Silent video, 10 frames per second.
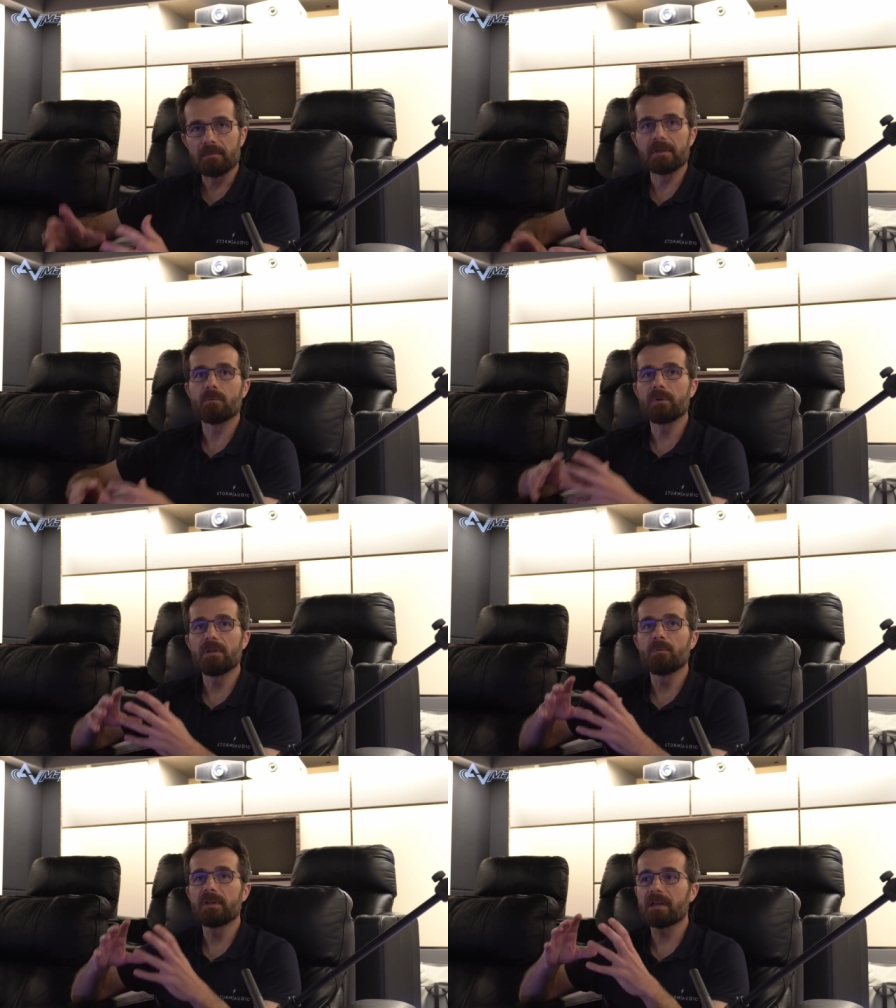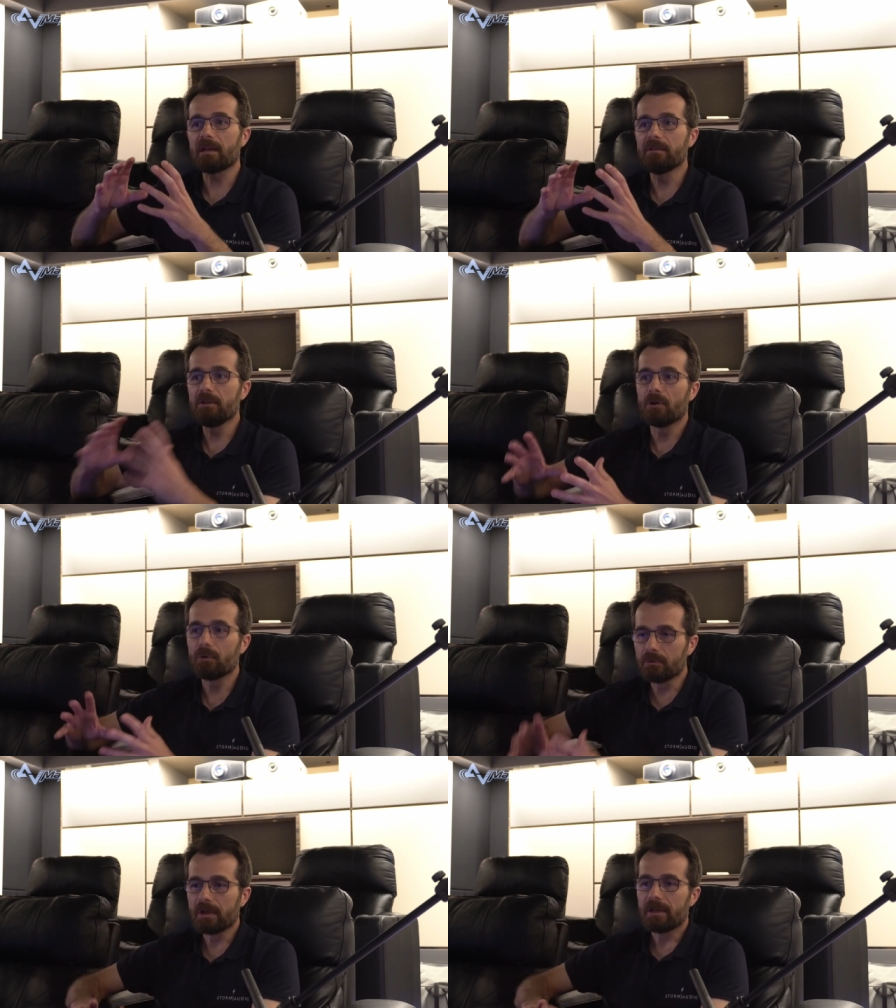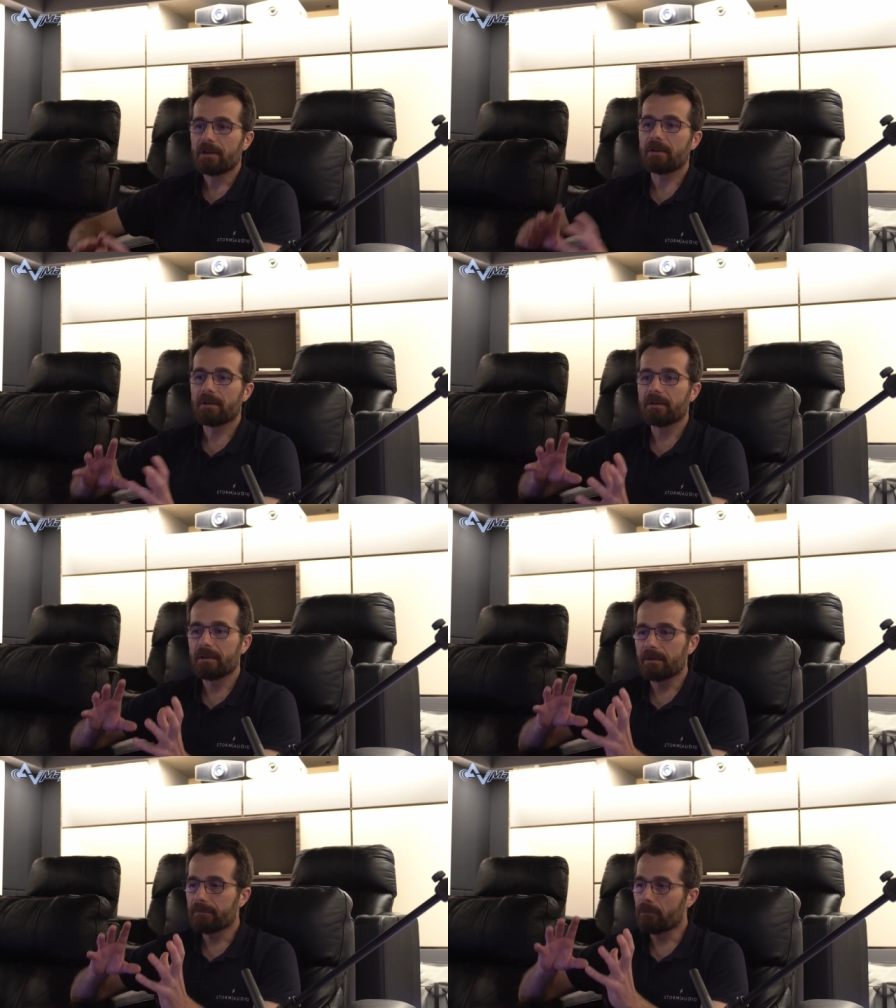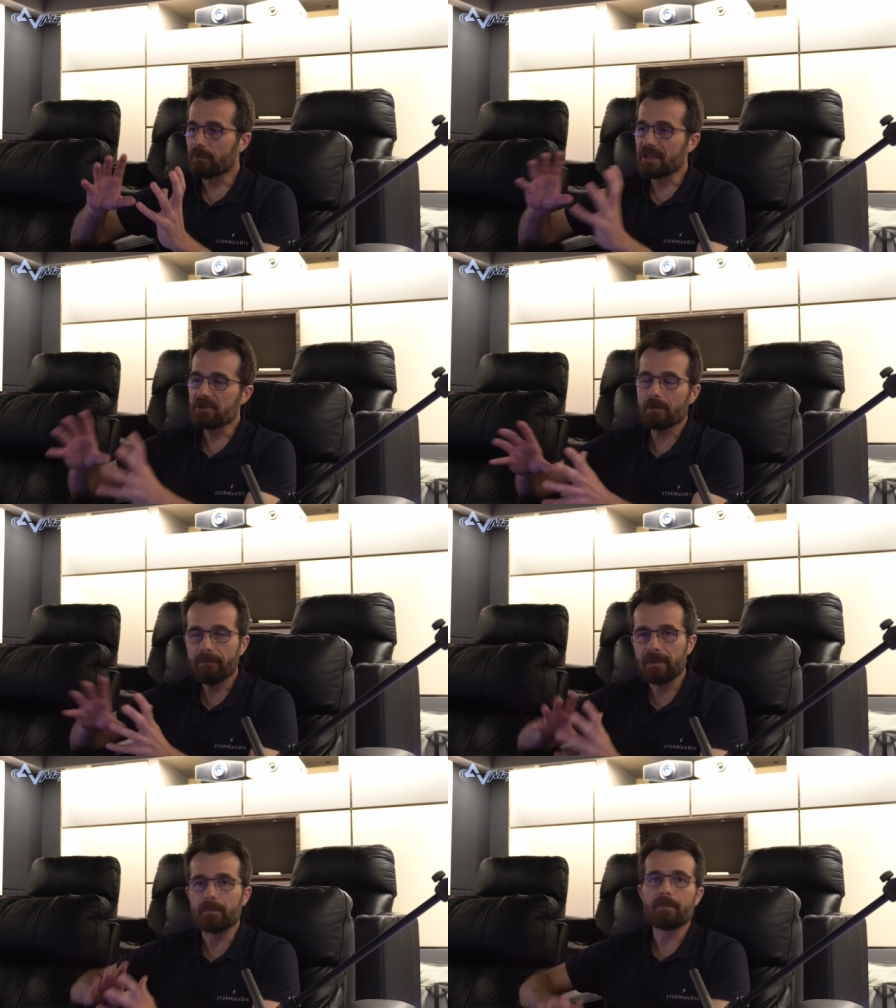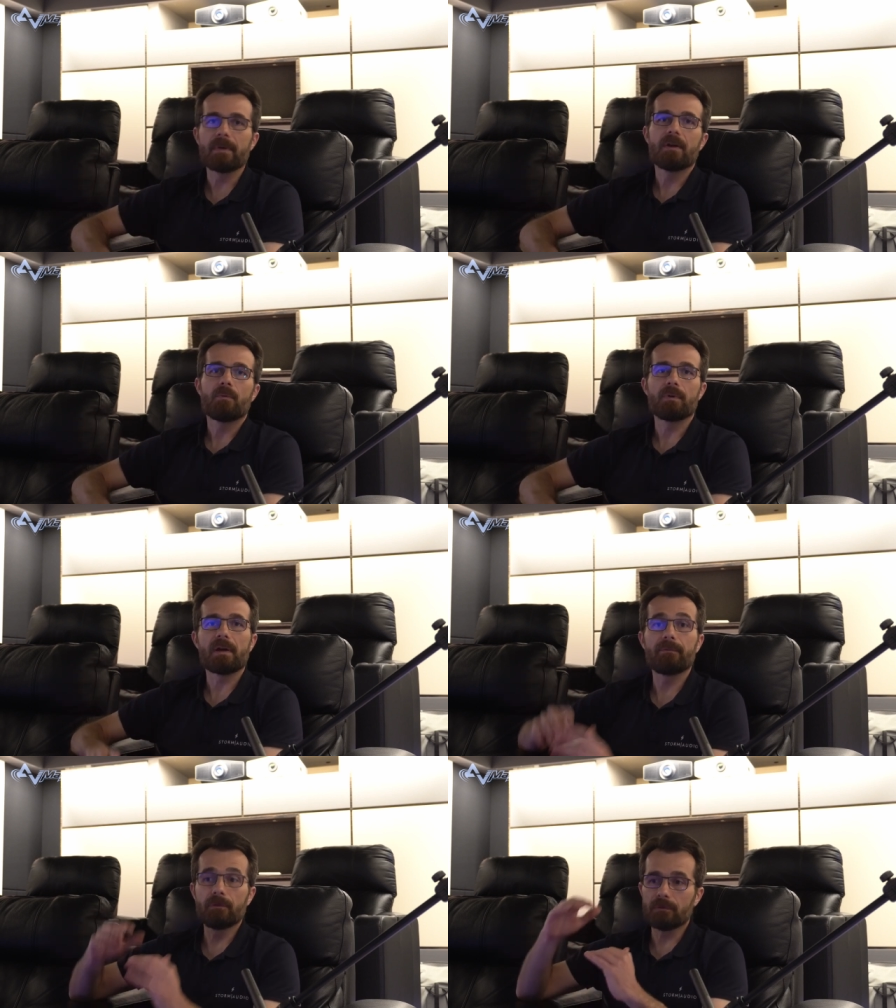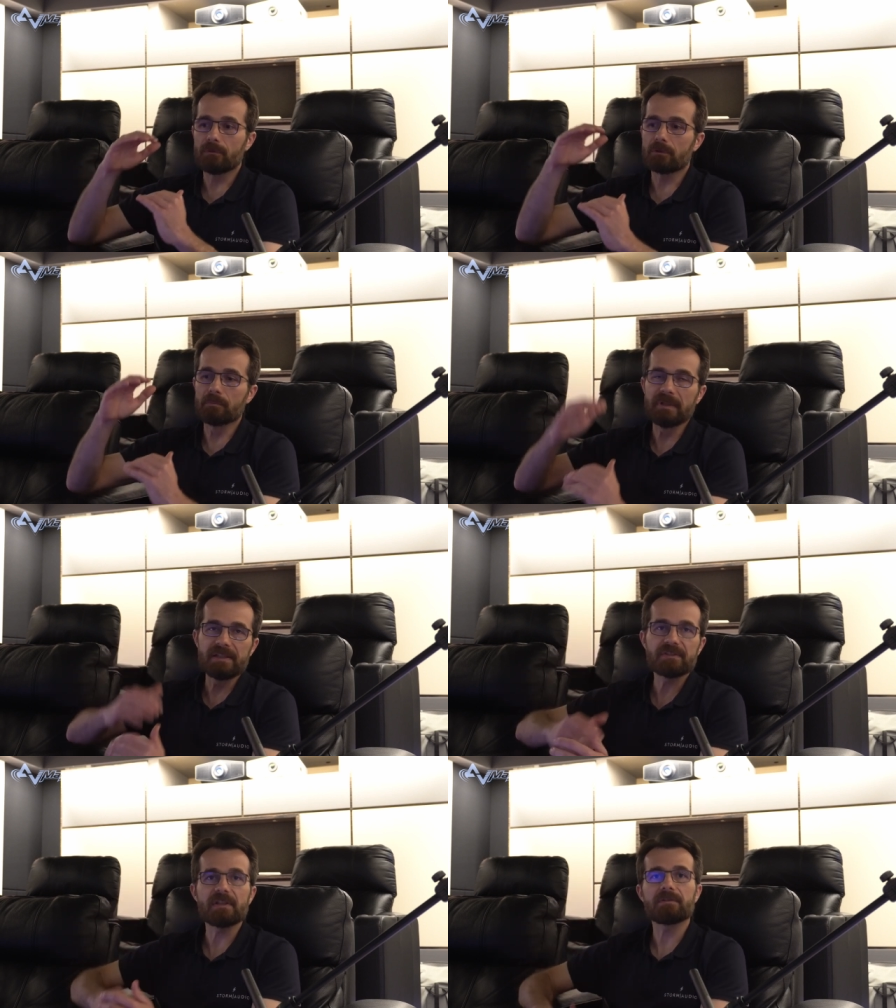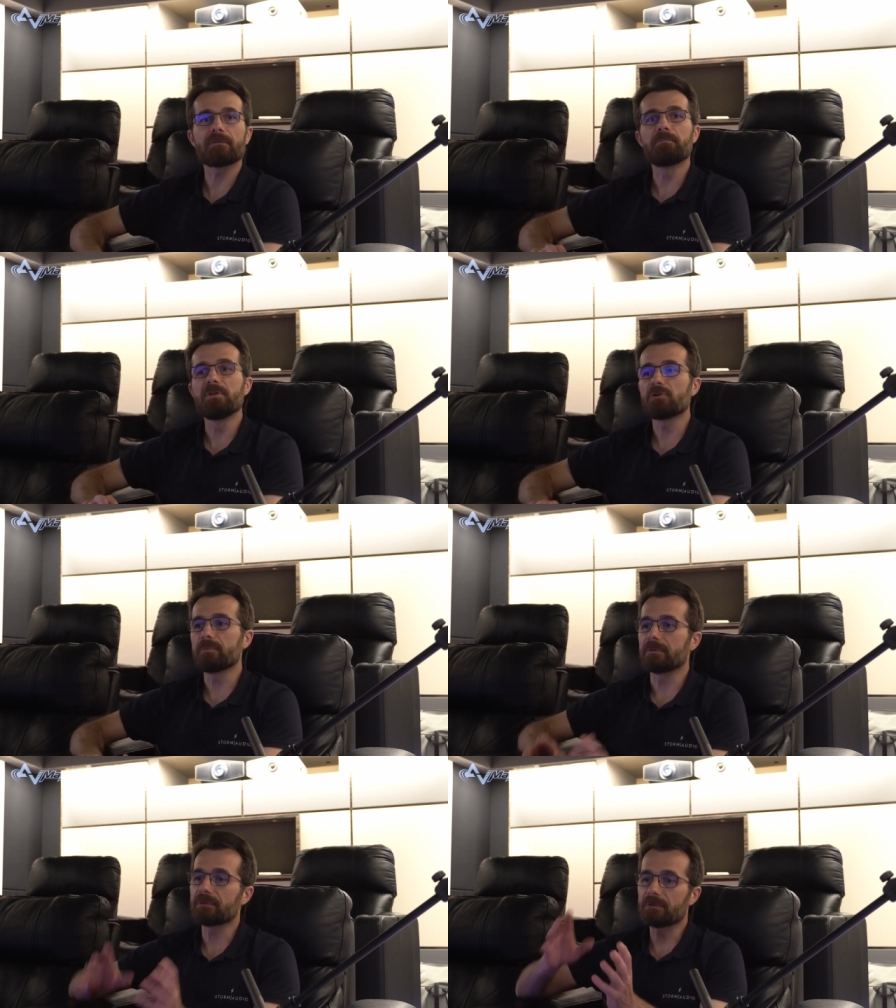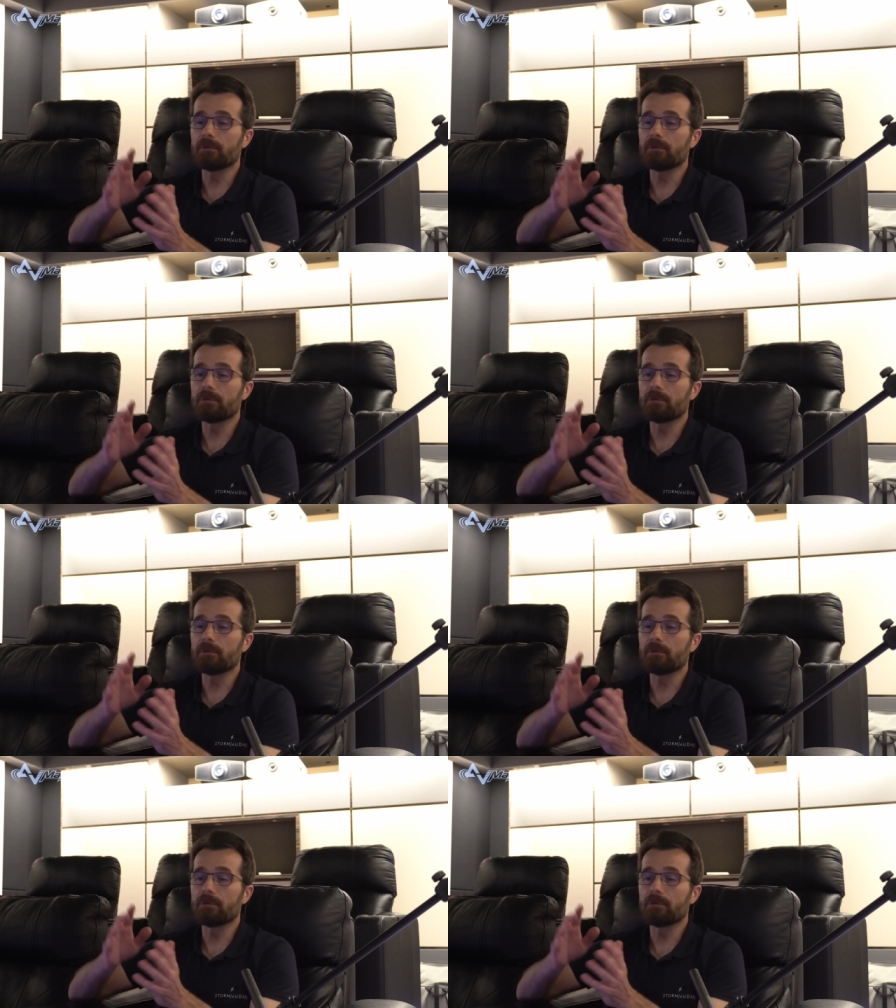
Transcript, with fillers: I mean, we we can know uh, uh for each of them we have the, the complete set of measurements.